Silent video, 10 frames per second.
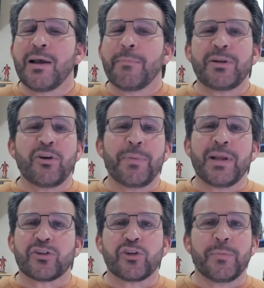but don't be
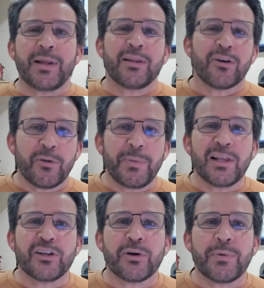assuming. There could be
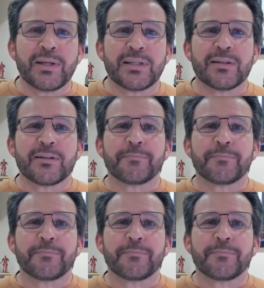legit reasons.